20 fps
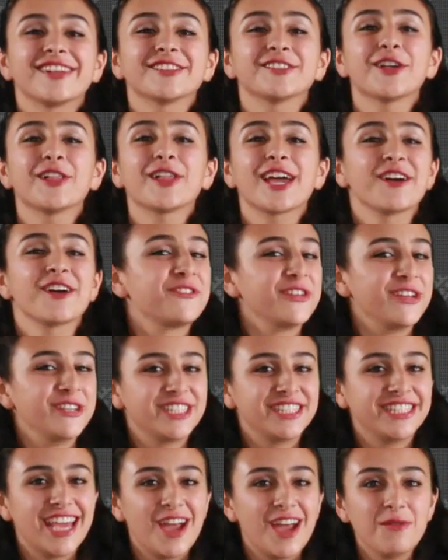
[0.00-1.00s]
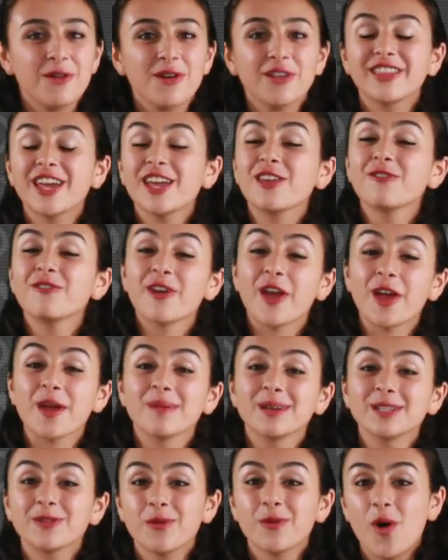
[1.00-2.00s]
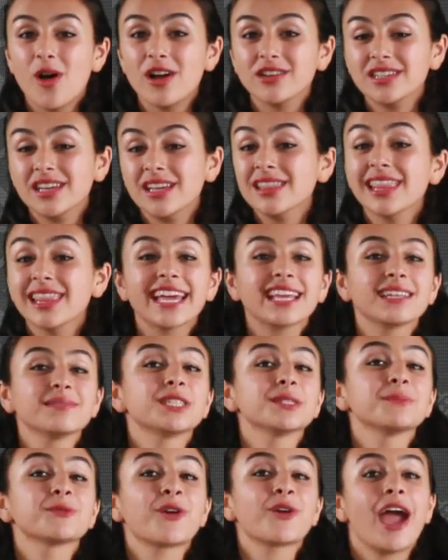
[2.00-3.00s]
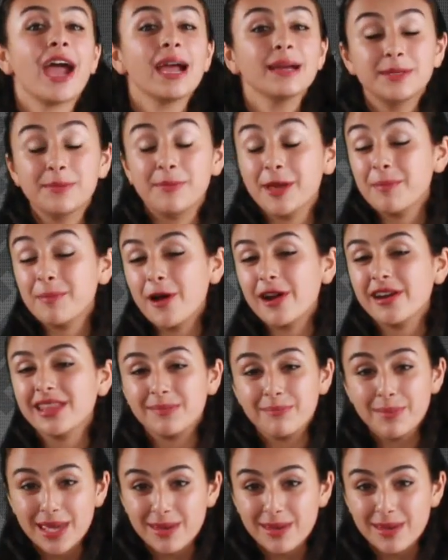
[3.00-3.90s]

That's all I have for you today, world. Thank you very much for watching. Like and subscribe to be a part of the